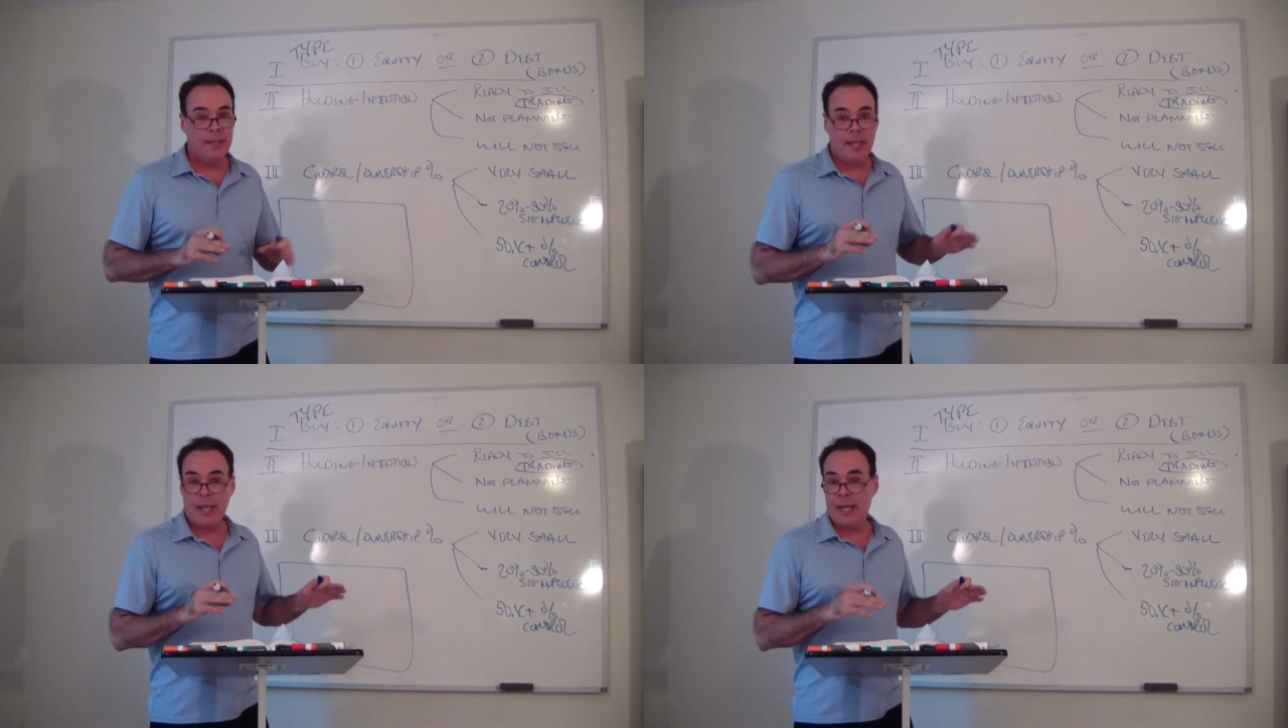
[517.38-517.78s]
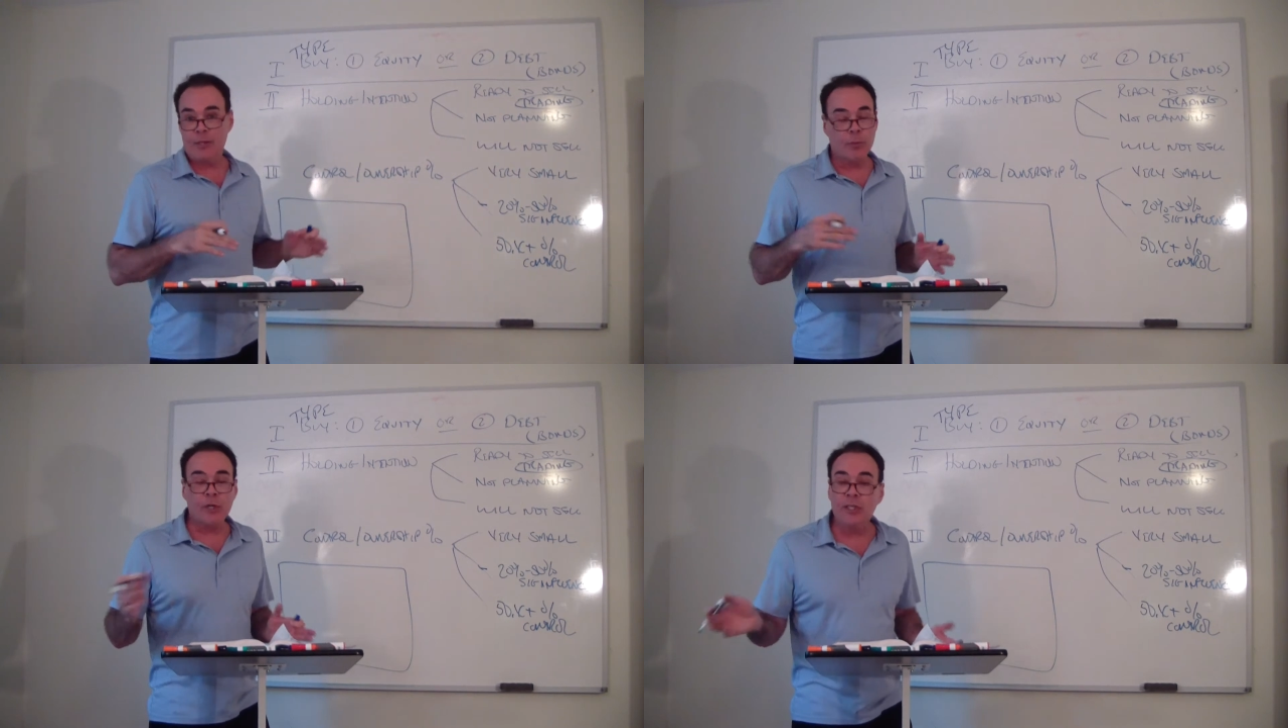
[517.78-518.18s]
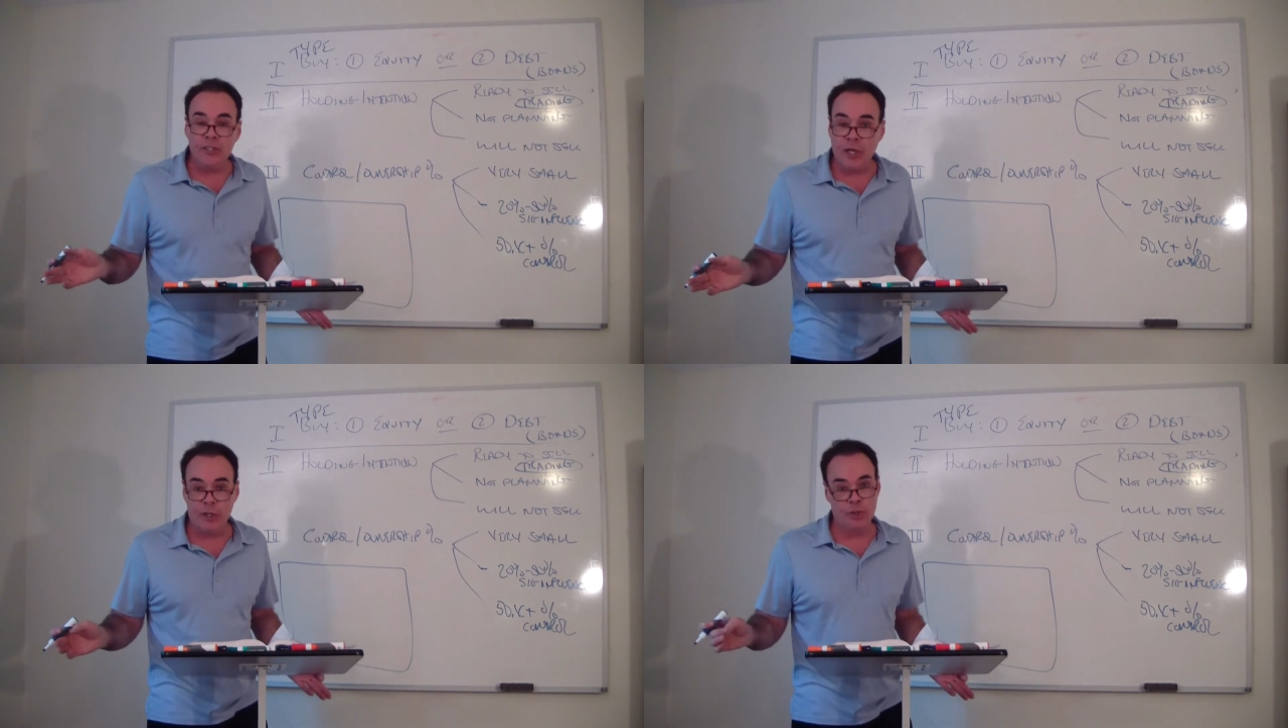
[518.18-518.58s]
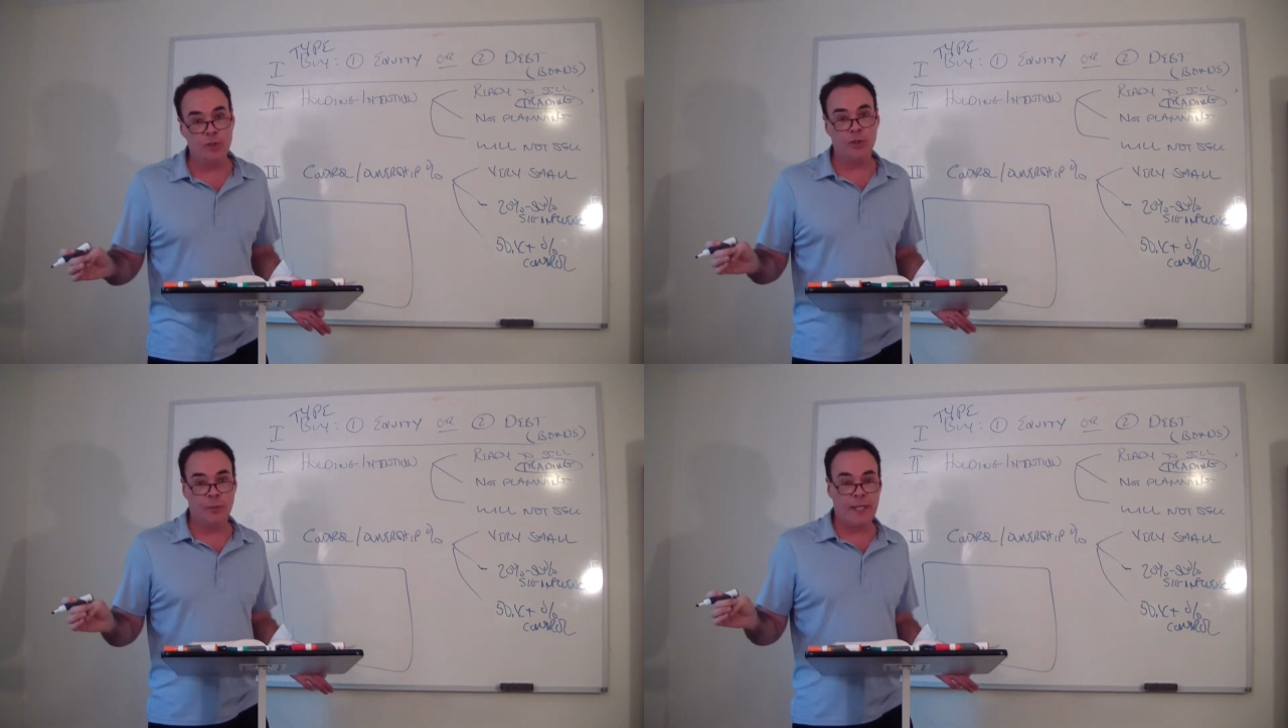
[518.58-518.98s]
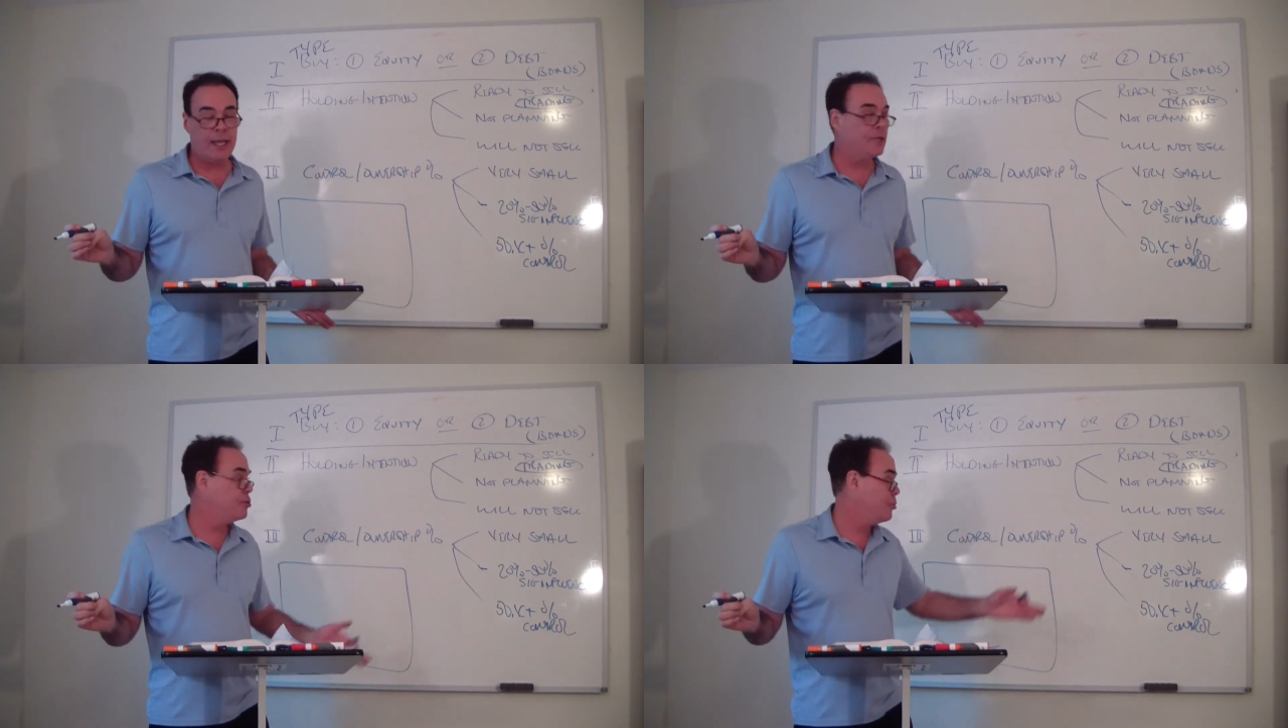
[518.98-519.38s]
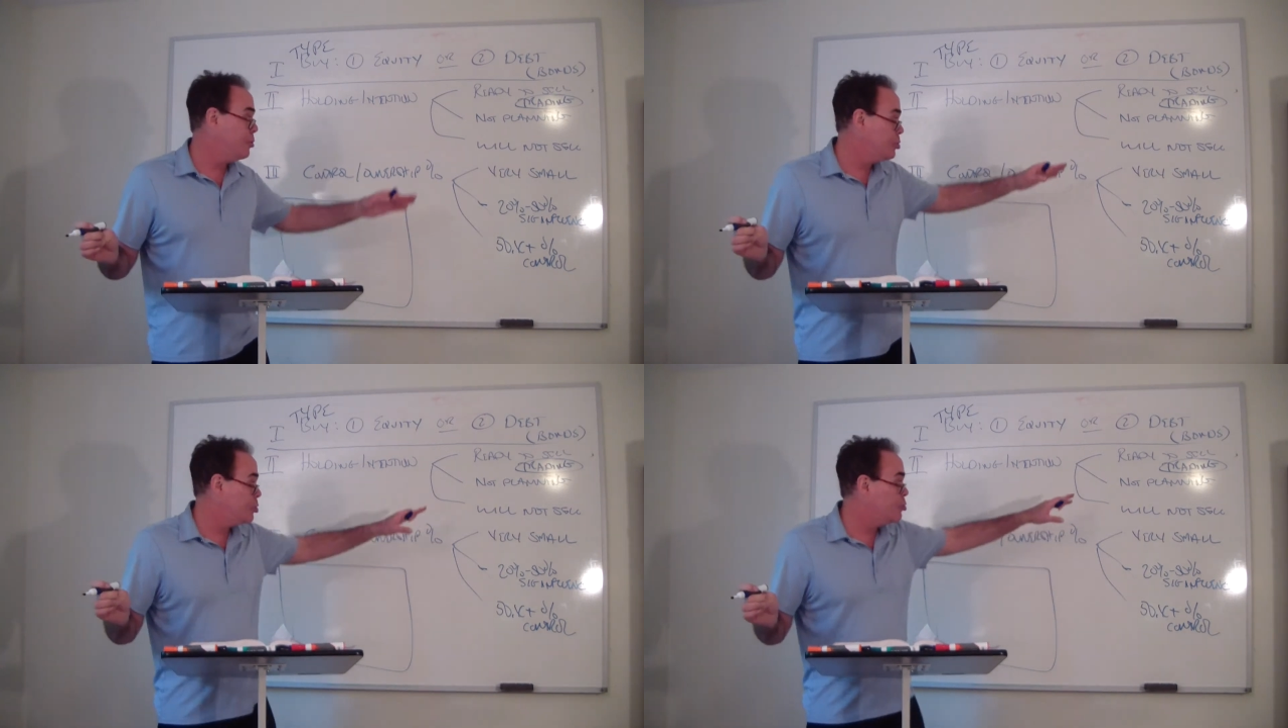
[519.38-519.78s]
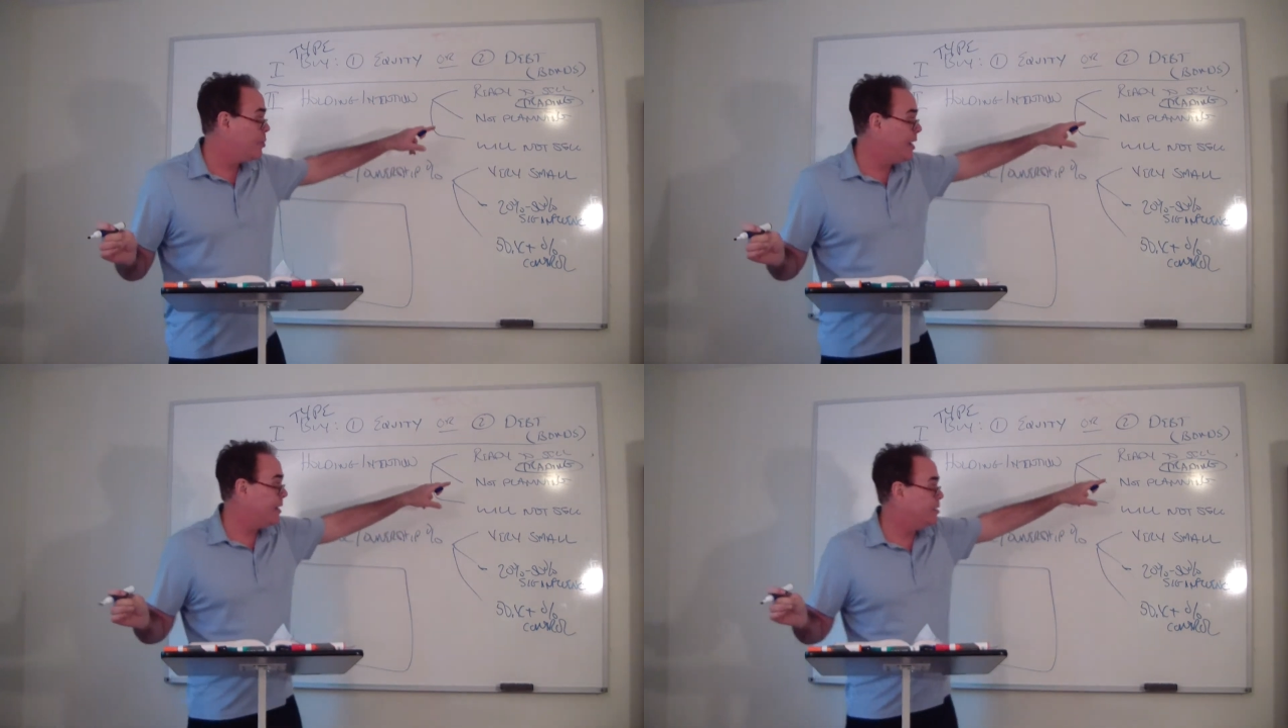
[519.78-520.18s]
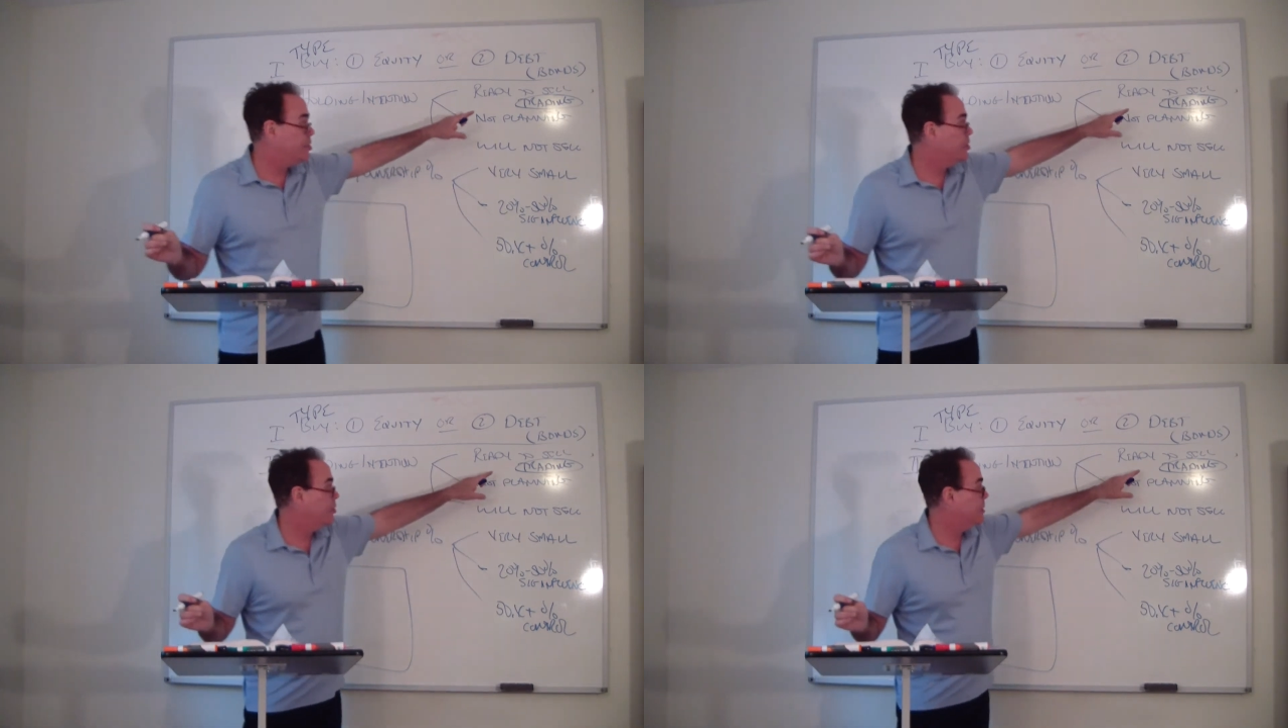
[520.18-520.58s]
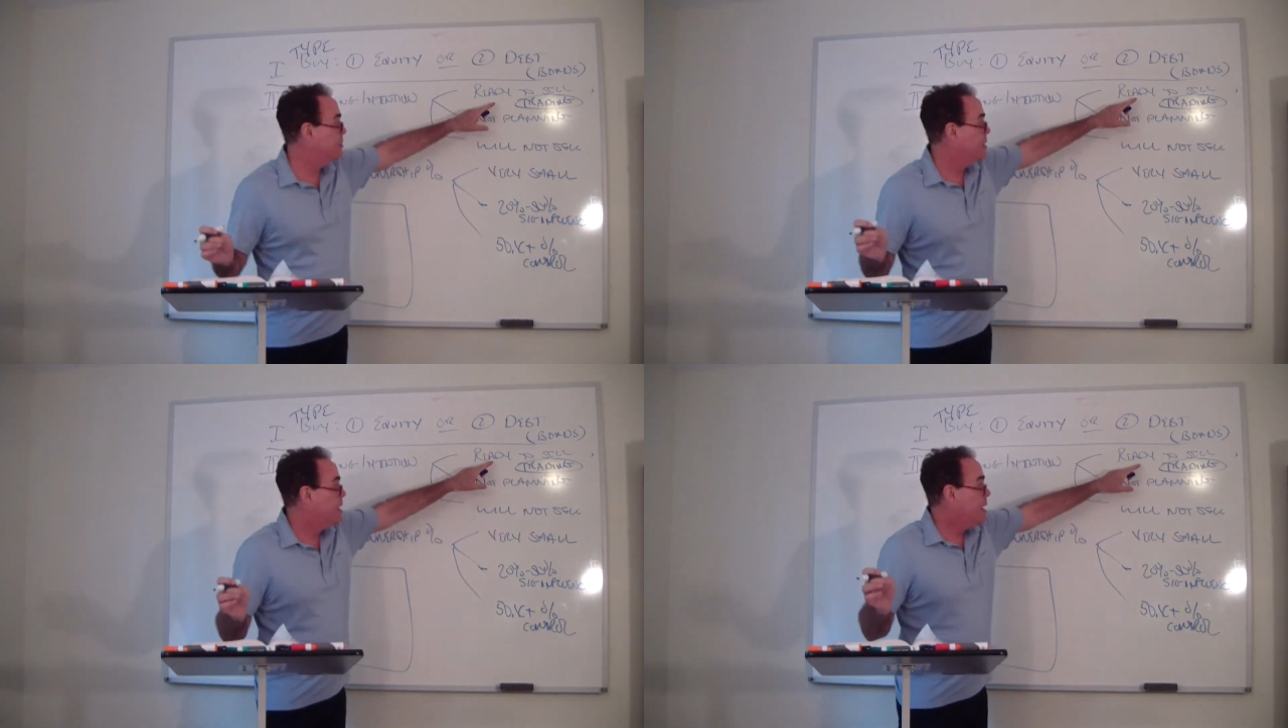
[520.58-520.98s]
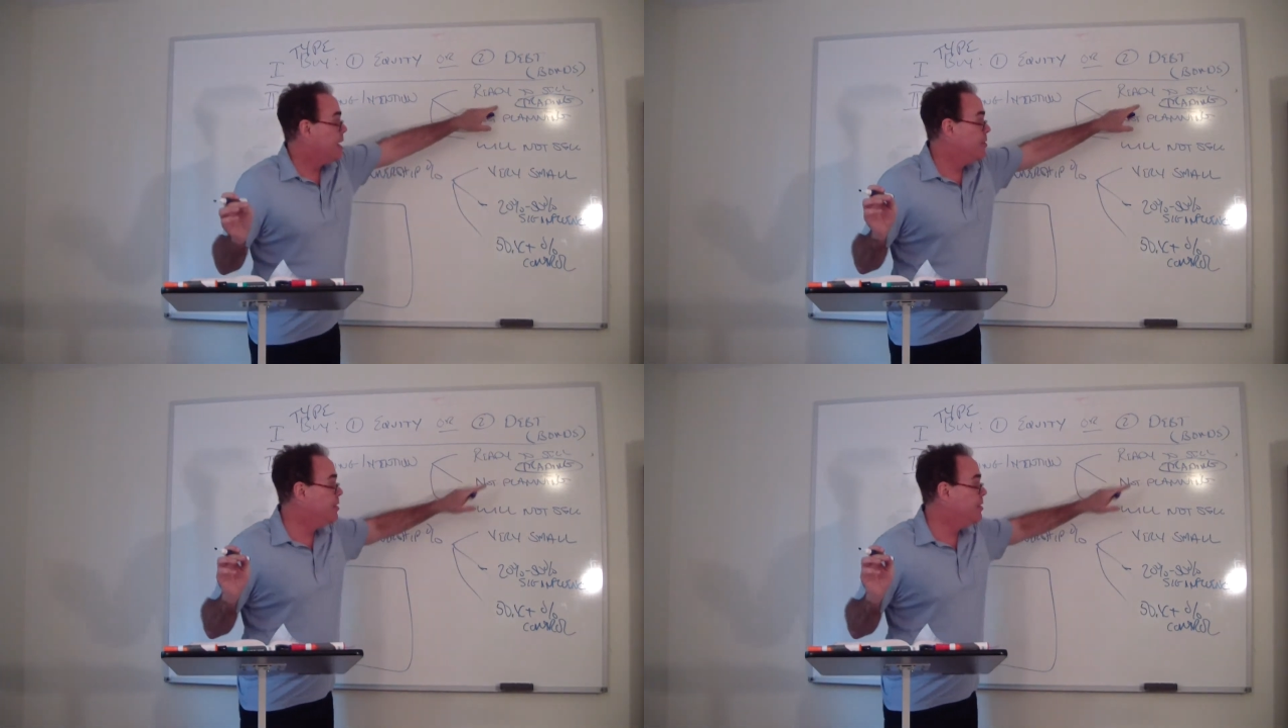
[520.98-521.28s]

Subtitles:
and that we're going to sell as soon as we can. So those are trading securities, and